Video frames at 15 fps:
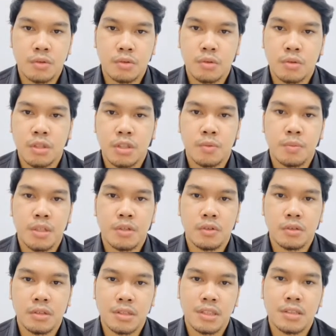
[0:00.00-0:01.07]
also need to be
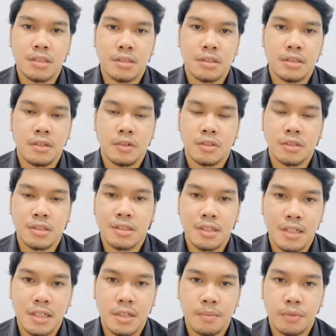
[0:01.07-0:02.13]

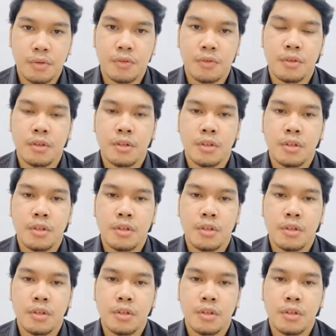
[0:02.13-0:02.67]
constantly improved.